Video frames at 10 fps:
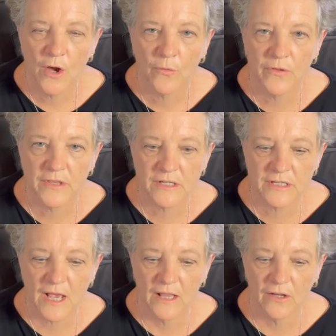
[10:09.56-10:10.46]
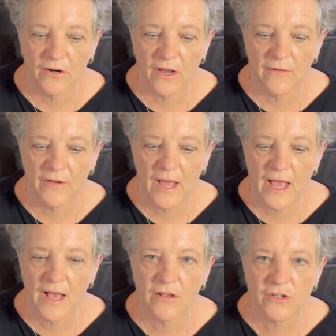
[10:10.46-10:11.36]
with the seller of a
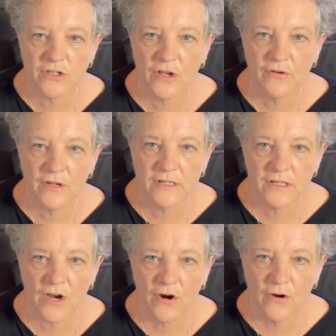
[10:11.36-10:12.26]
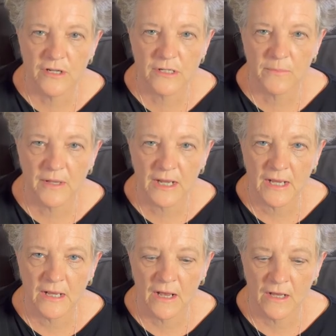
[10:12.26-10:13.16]
house known as an earnest
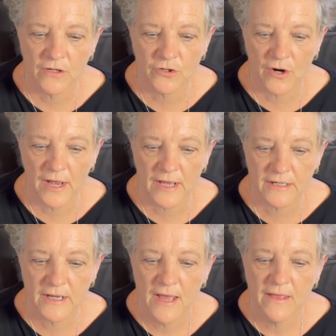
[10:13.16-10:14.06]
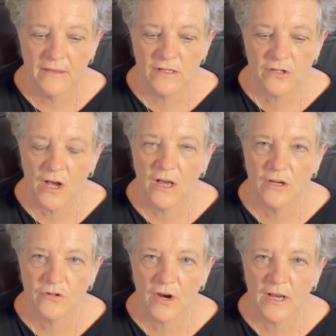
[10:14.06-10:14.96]
money contract. This
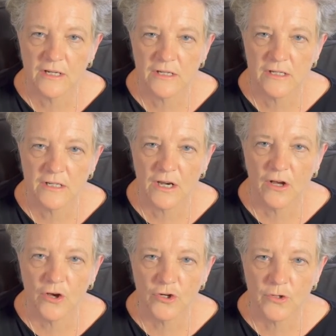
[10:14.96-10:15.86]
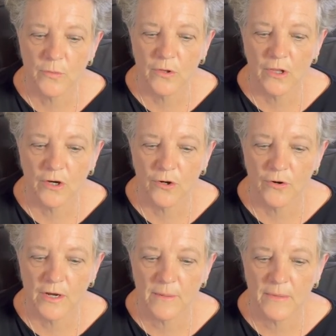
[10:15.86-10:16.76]
contract is a negotiable
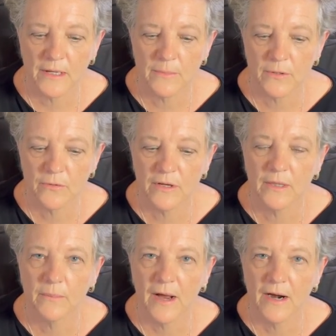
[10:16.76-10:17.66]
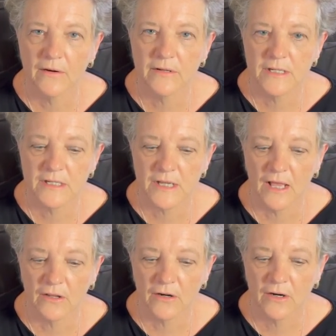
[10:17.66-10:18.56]
agreement between the buyer and
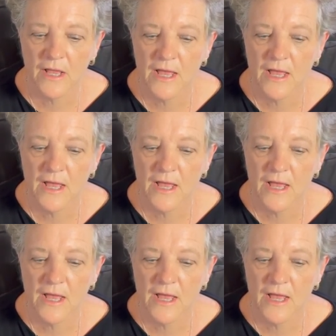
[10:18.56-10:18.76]
seller,